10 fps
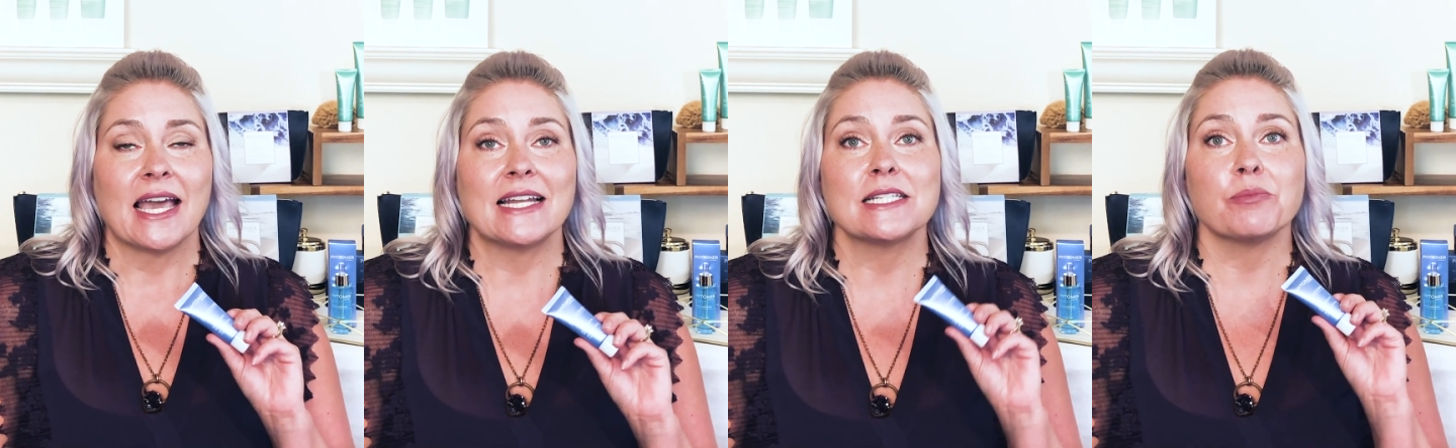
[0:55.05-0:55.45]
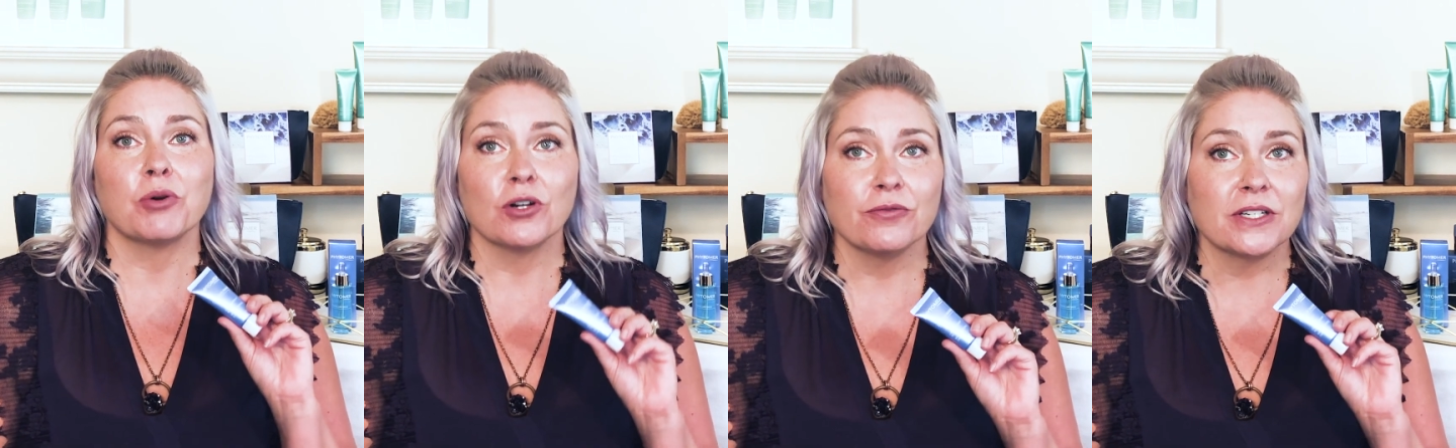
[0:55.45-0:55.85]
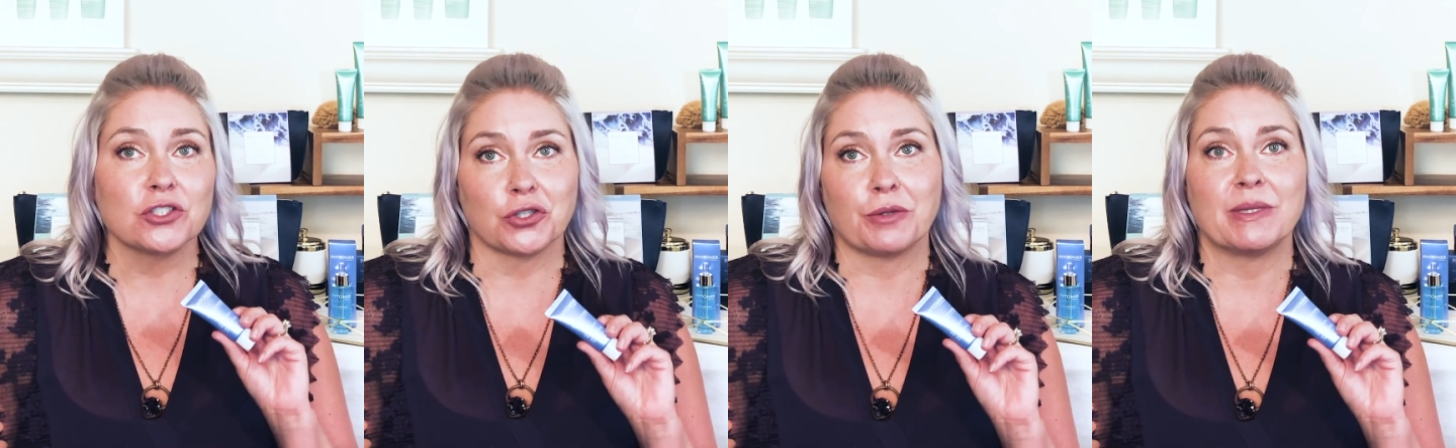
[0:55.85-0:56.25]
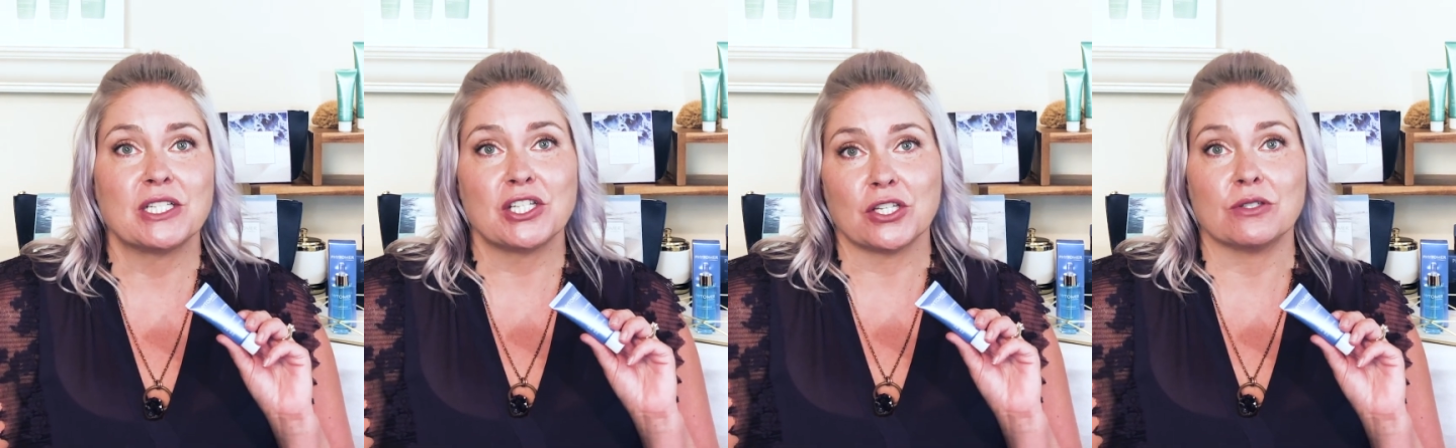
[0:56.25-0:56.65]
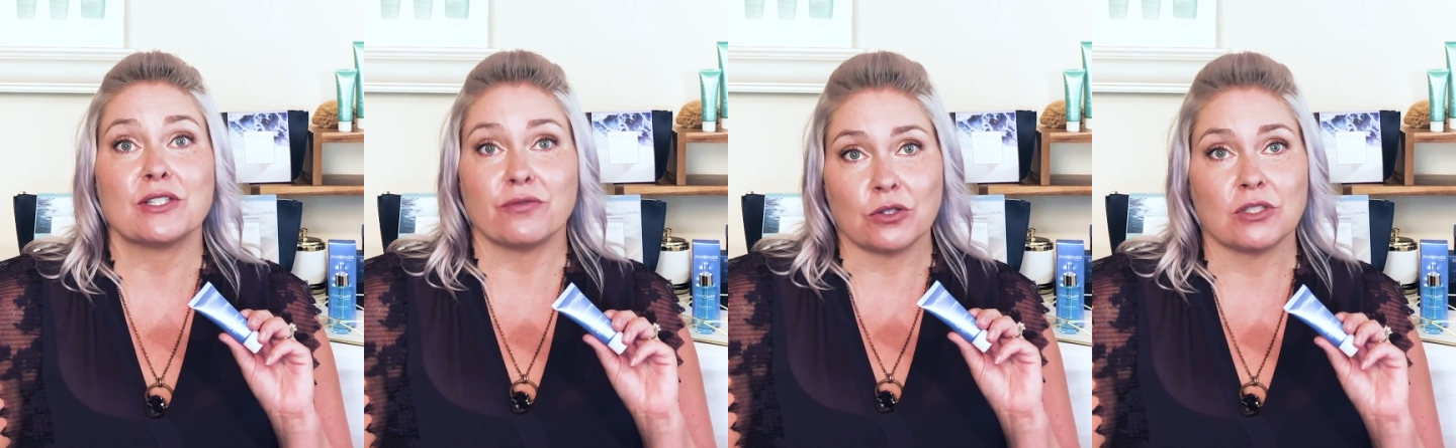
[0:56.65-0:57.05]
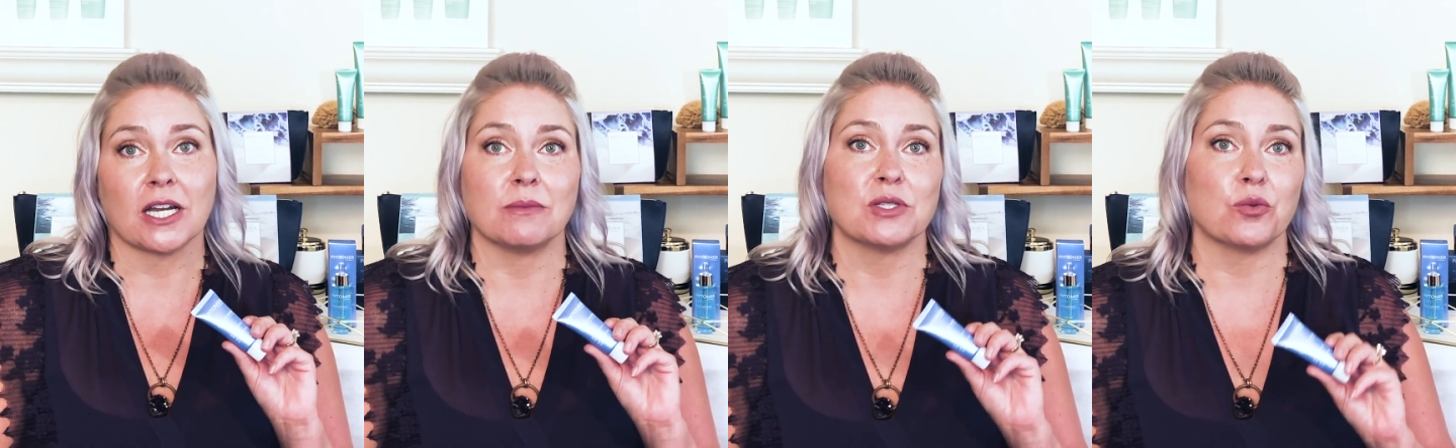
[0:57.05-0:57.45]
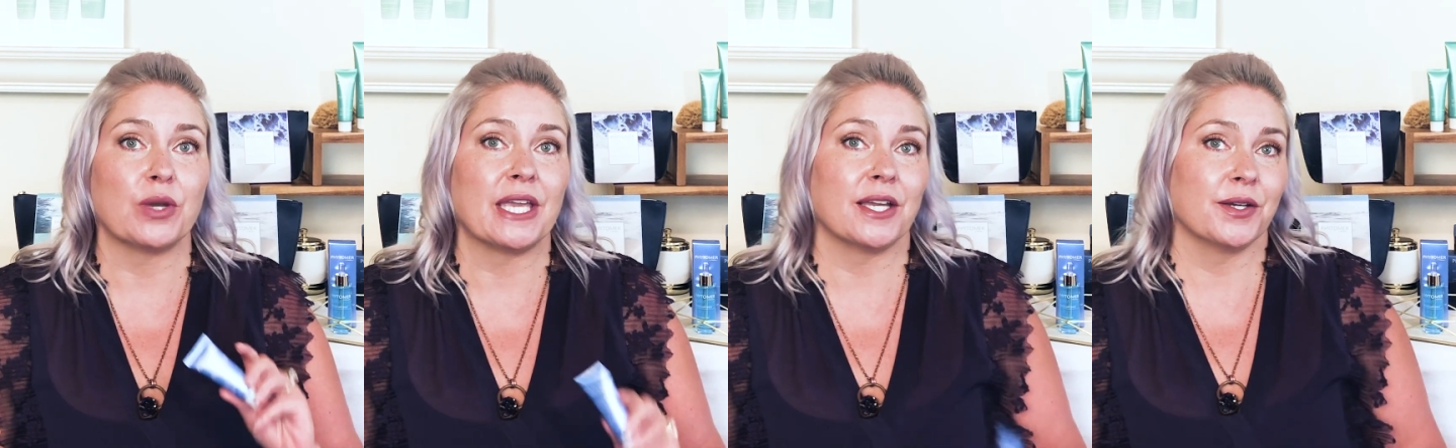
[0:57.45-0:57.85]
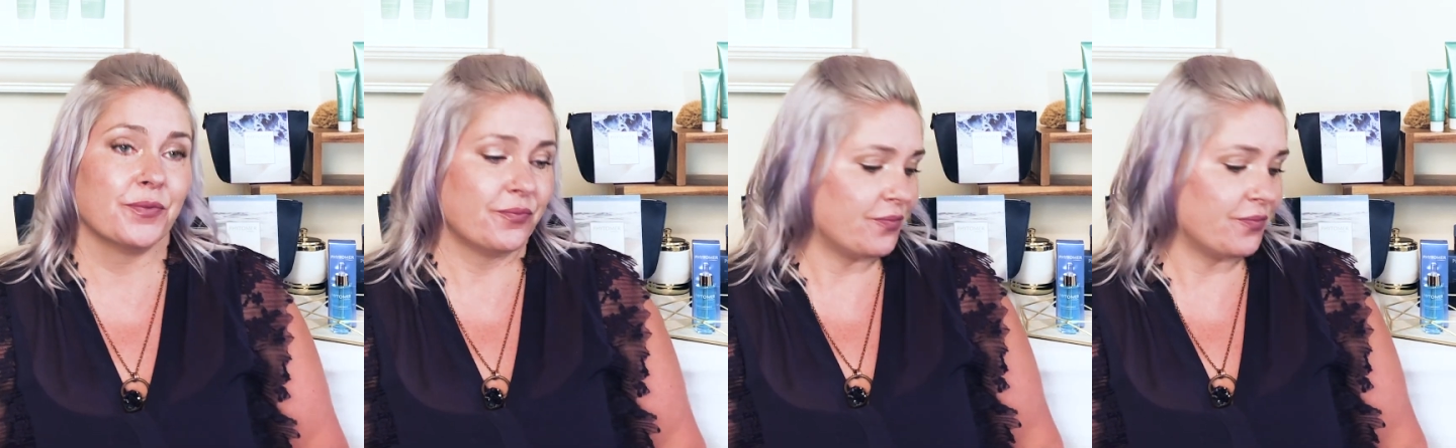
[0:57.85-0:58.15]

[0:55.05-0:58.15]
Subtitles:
and is a perfect treatment to use a few times a week.